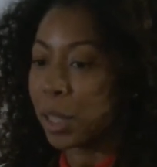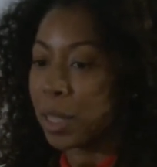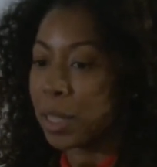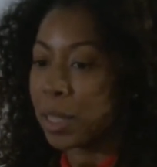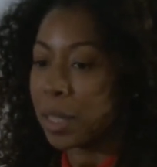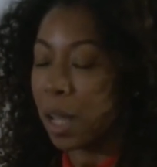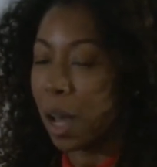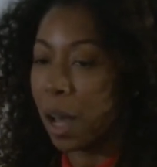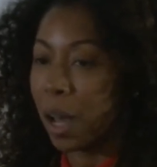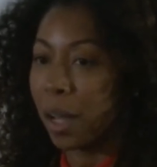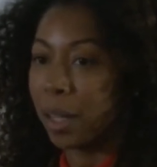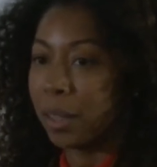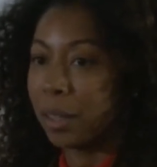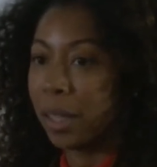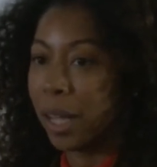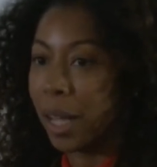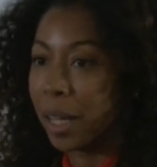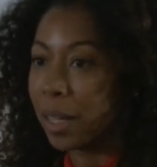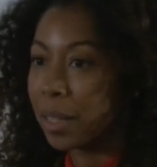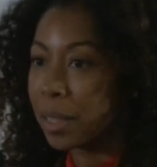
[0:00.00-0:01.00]
Assad
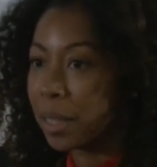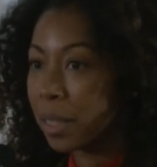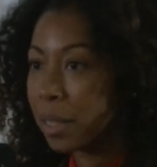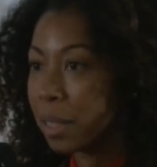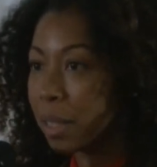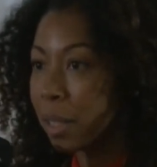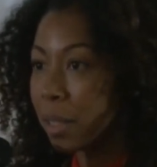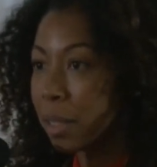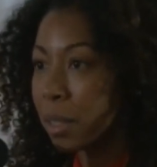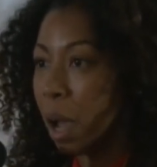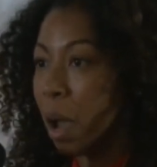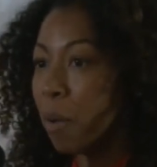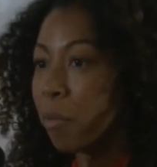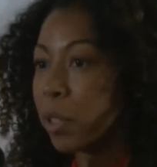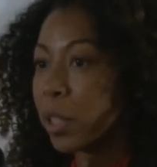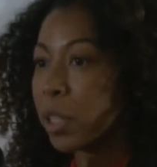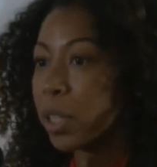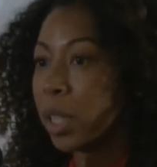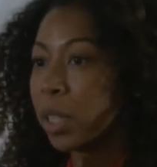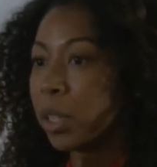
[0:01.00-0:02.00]
led us into this
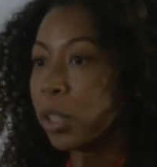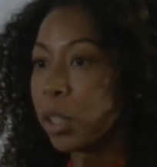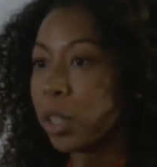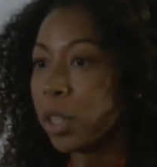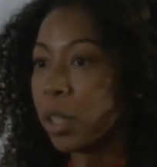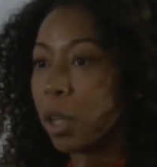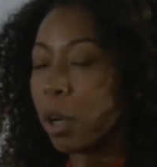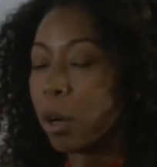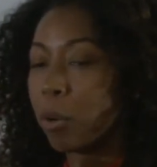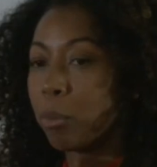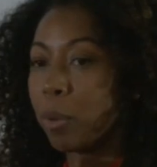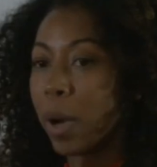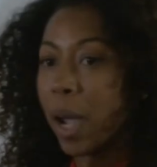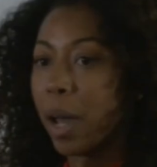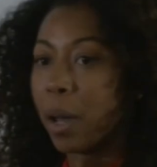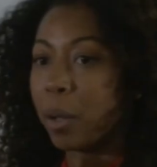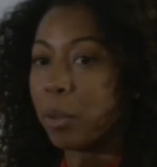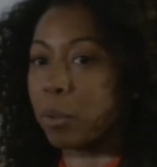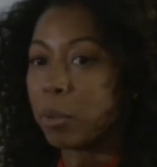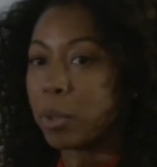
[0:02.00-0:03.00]
conversation
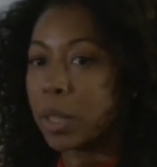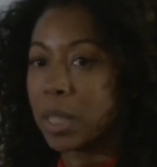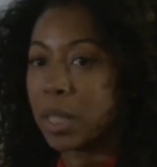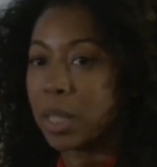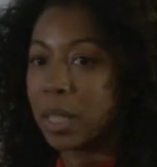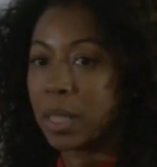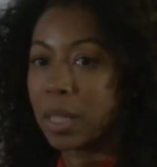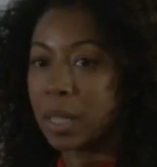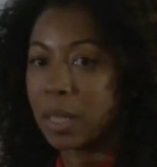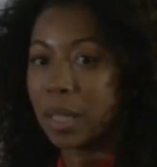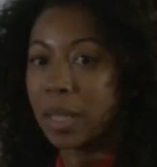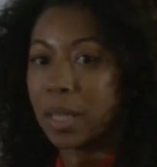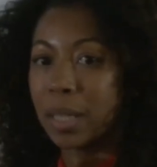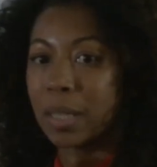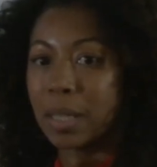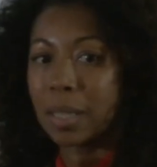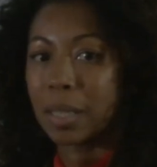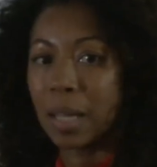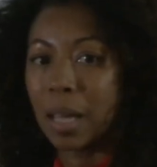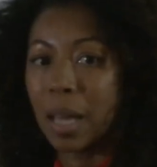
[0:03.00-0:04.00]
around
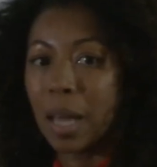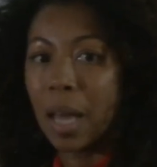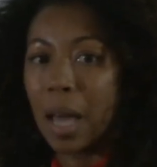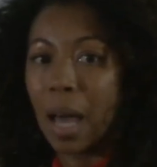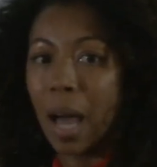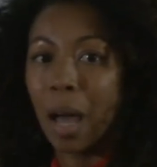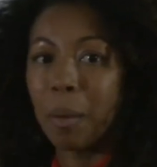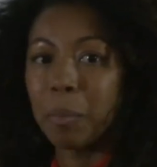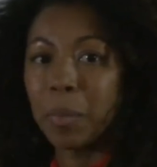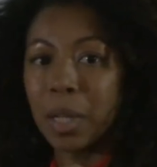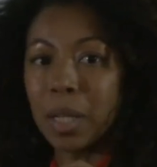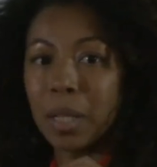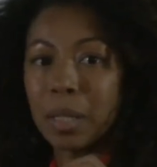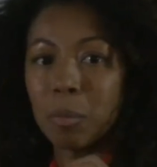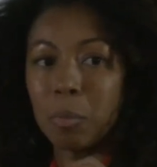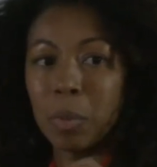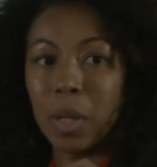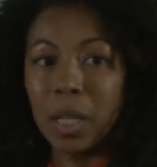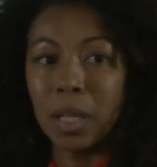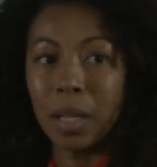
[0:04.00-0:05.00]
resistance, I'm going to
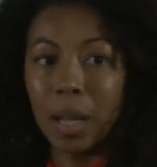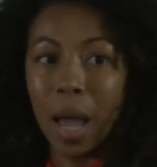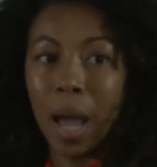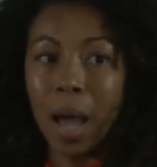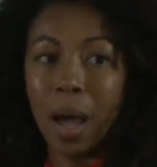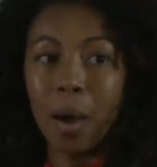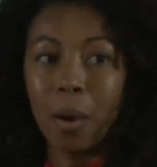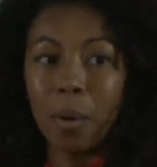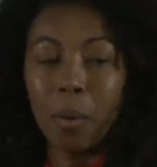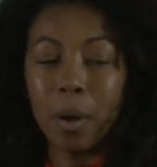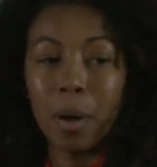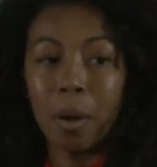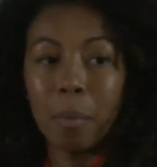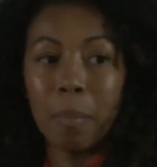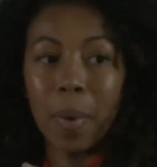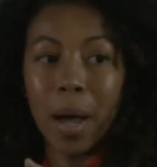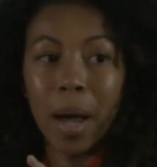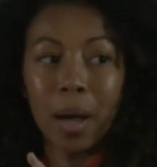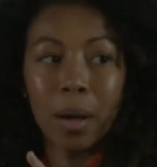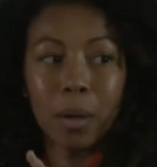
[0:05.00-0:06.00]
speak now
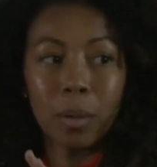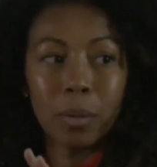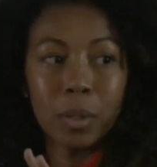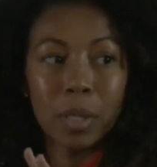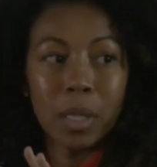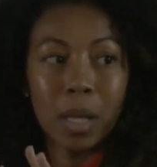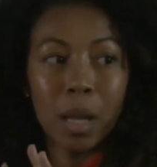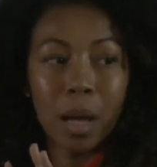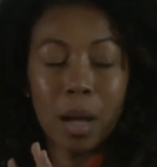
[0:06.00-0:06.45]
about